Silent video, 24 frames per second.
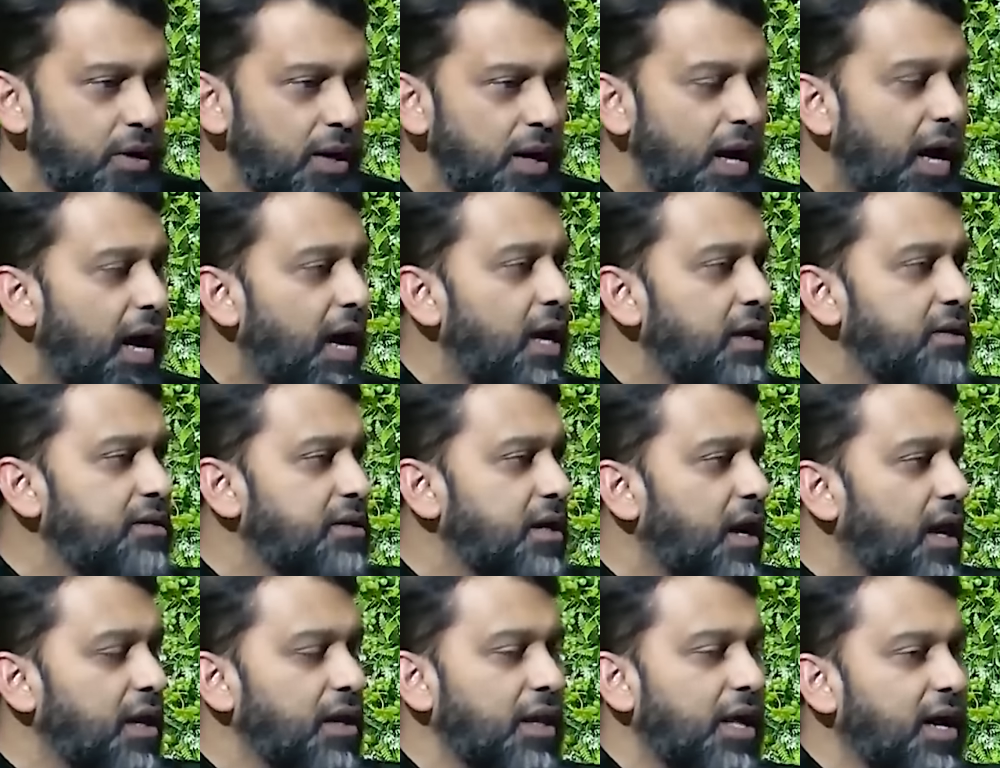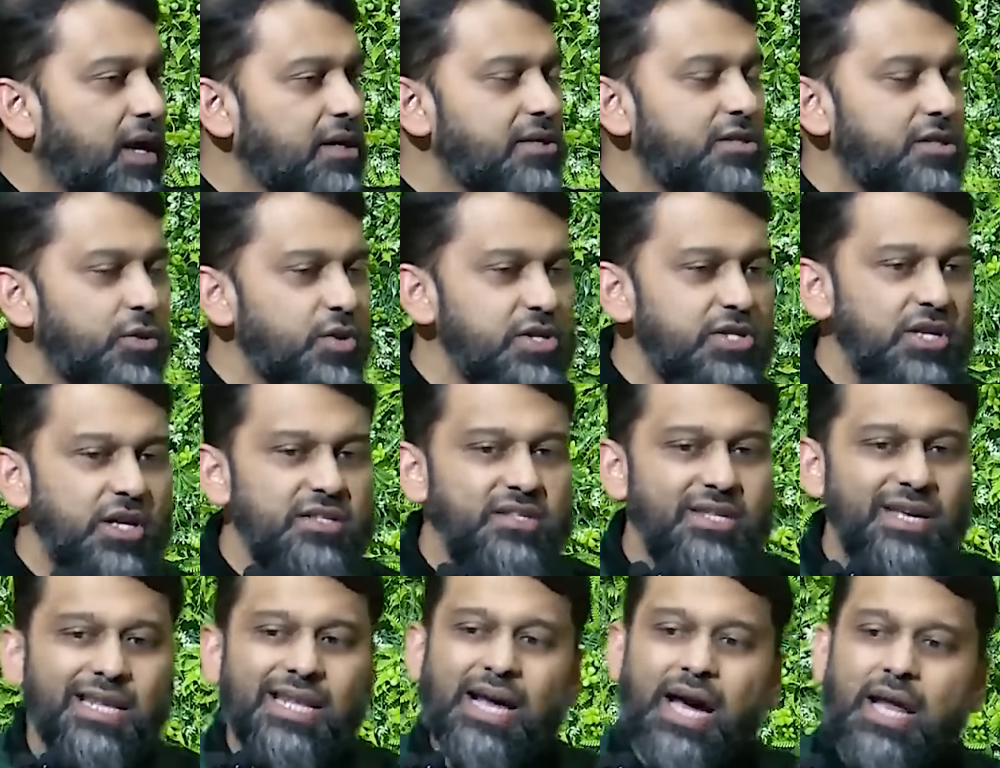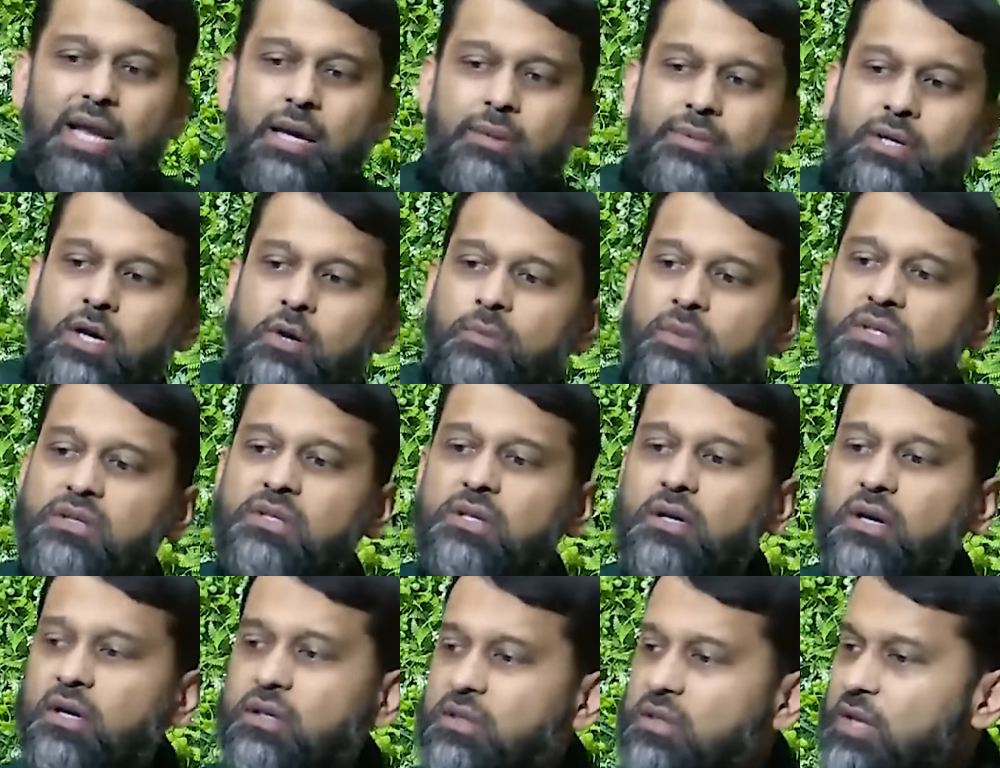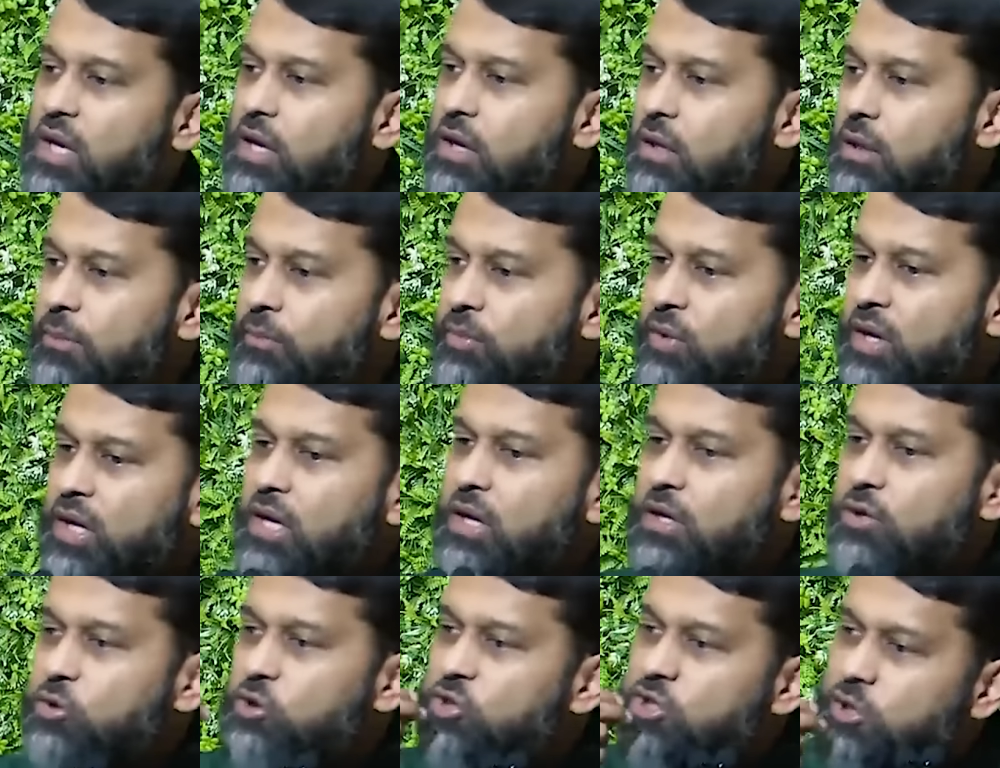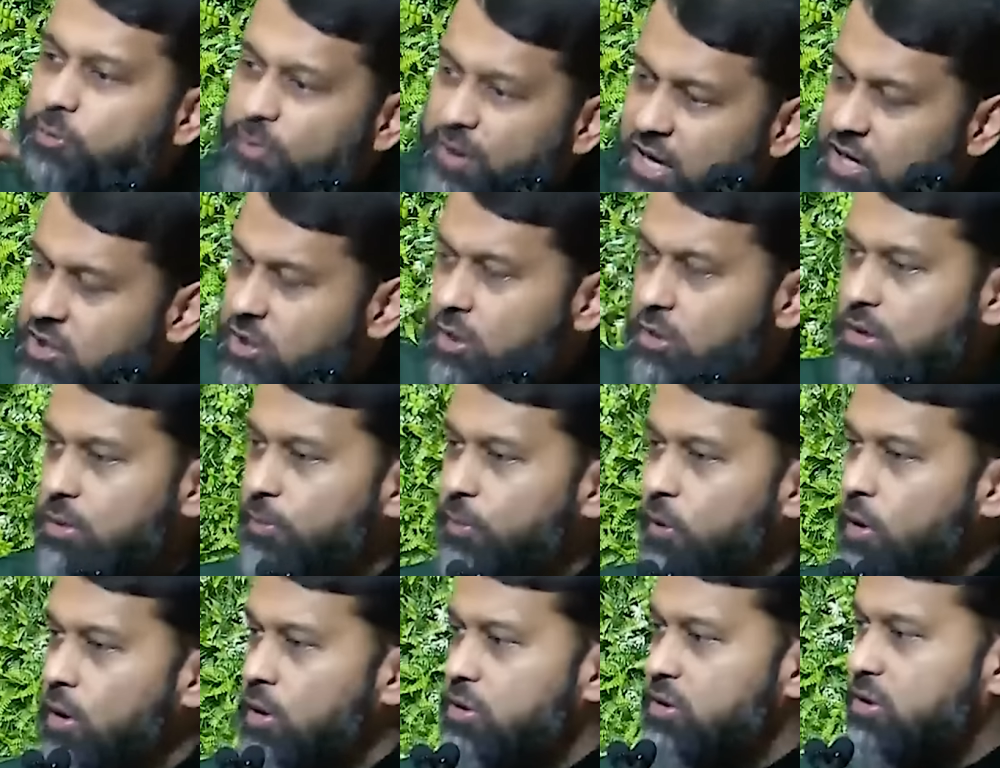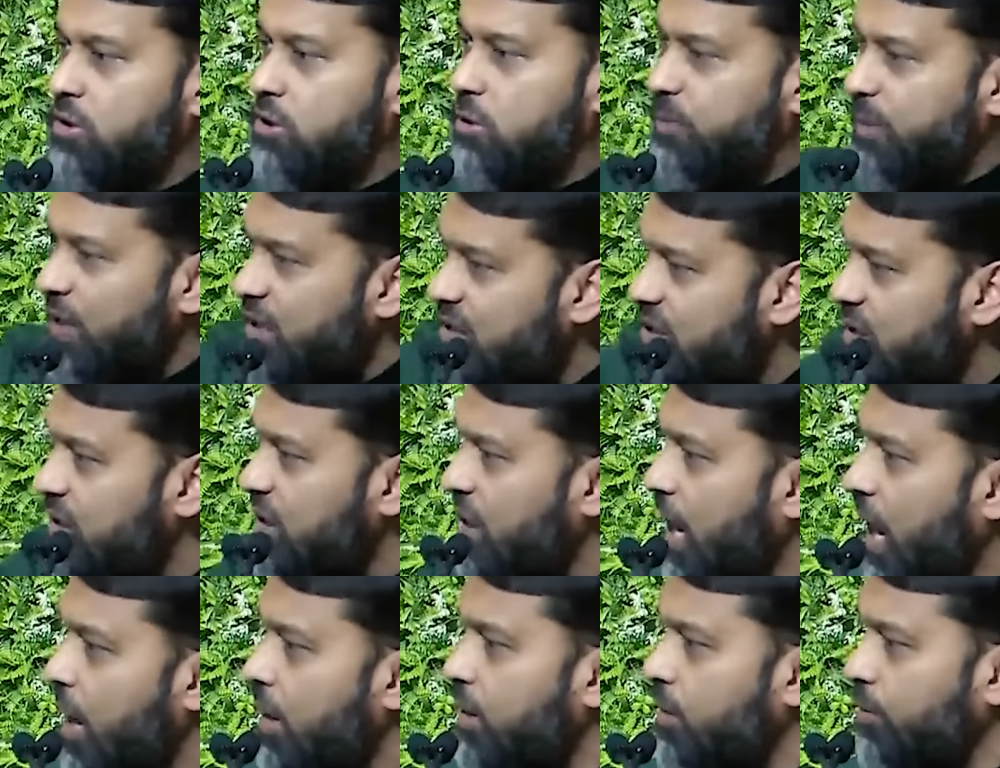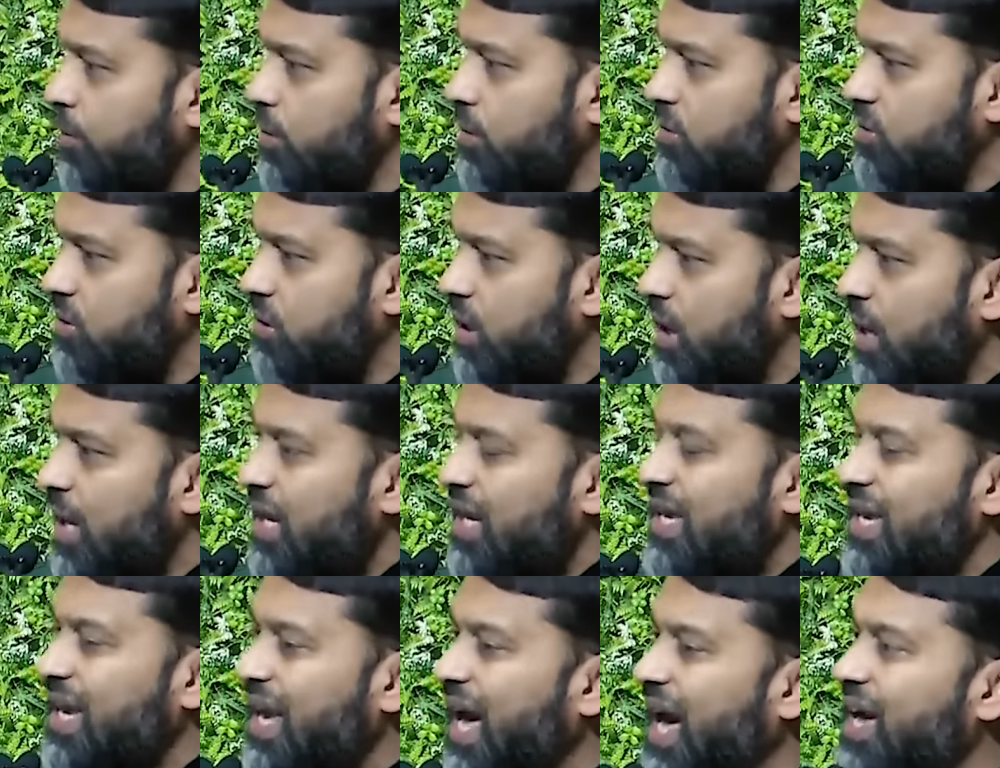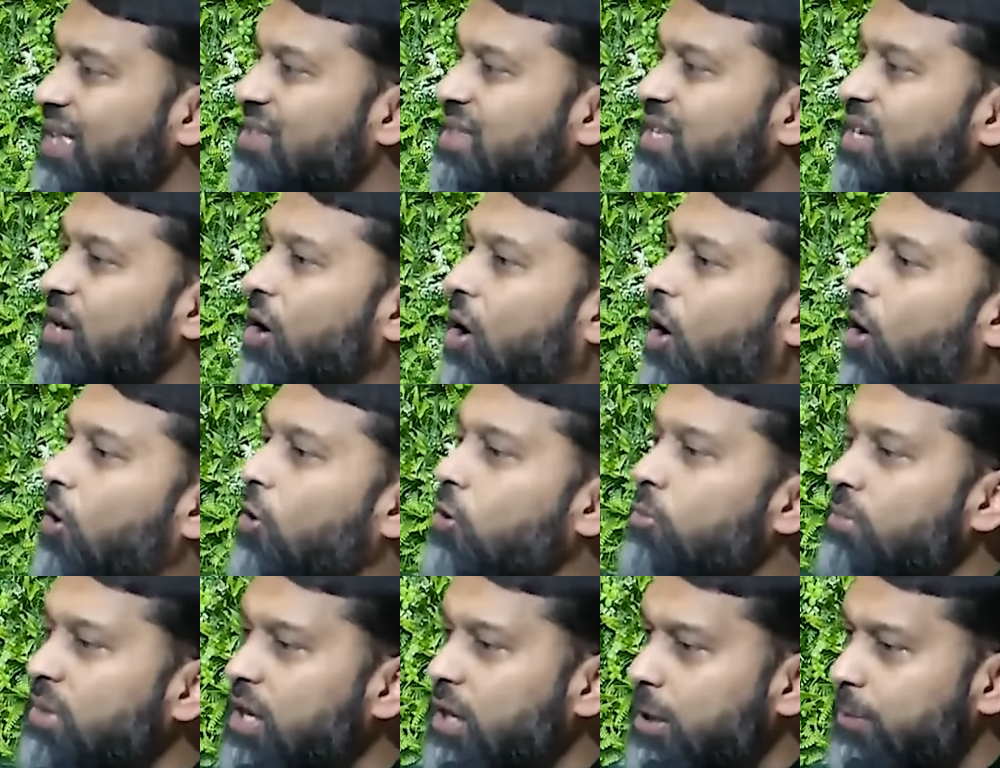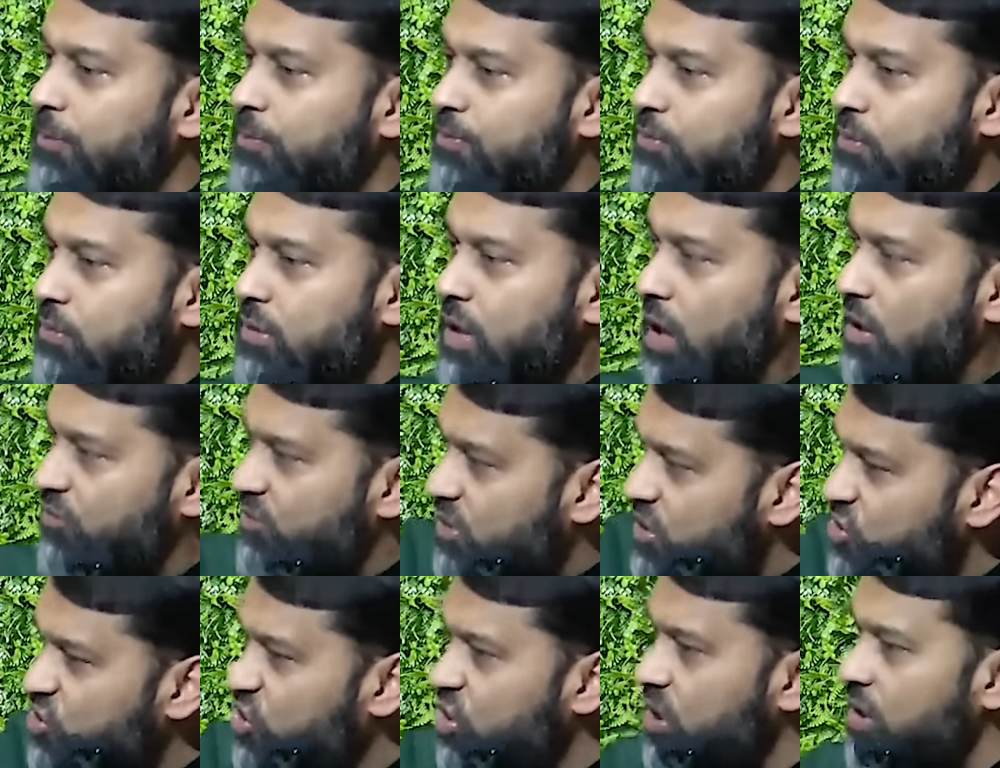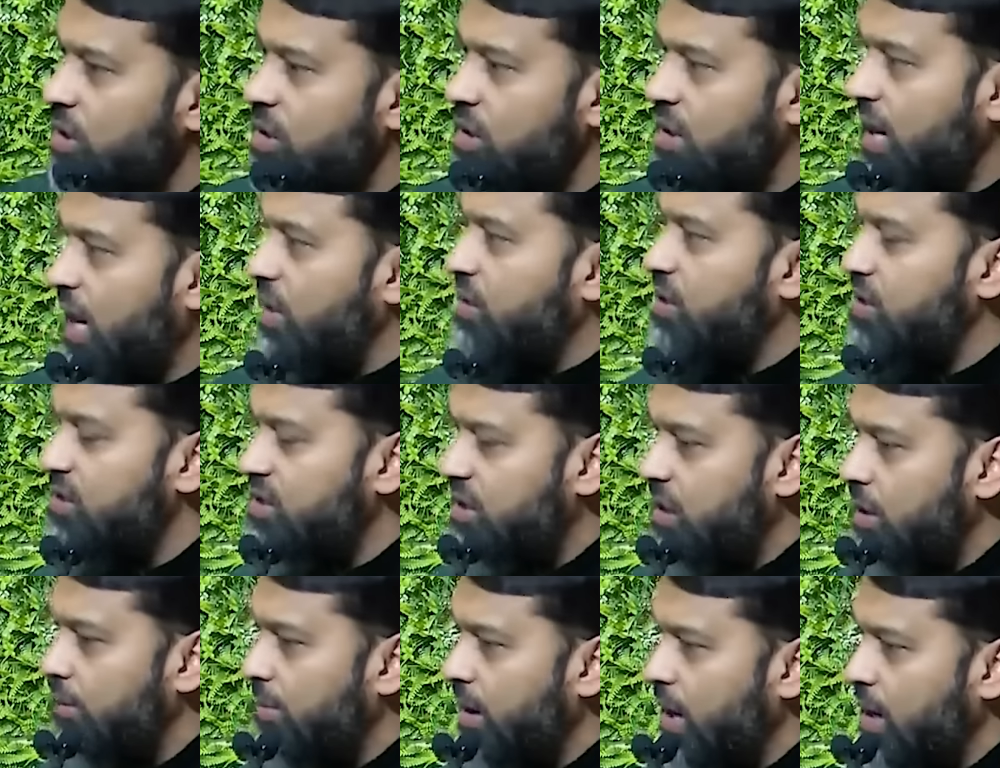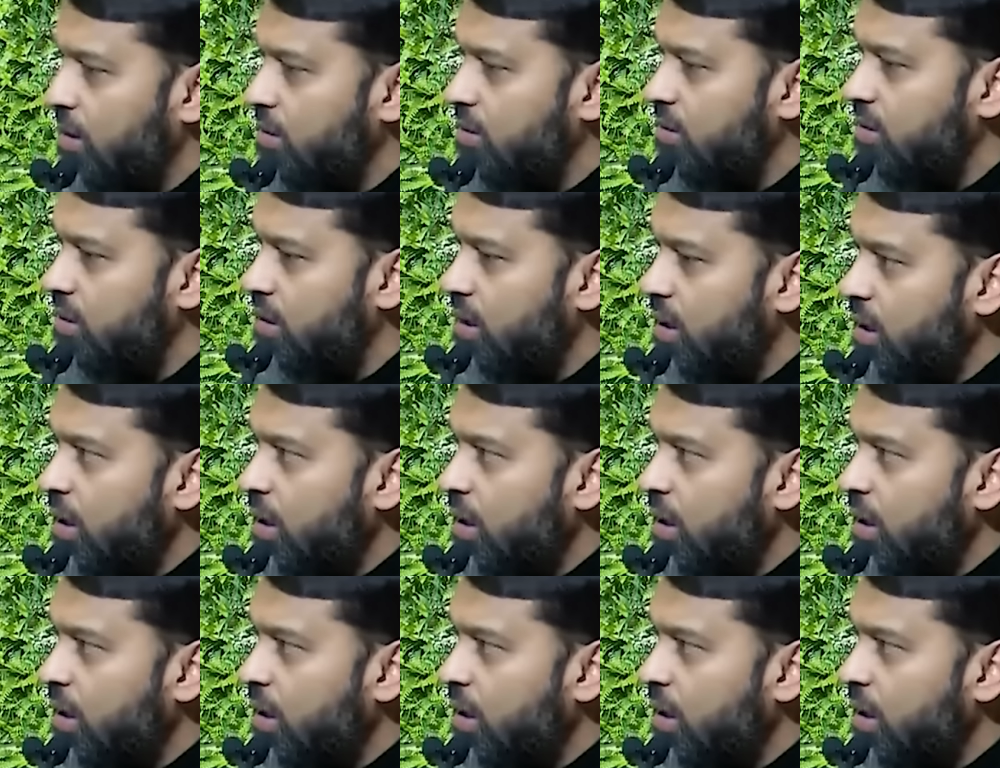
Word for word: And Allah Azza wa Jalla said, He could speak to the birds, speak to the animals. He had the army of the jinn at his command.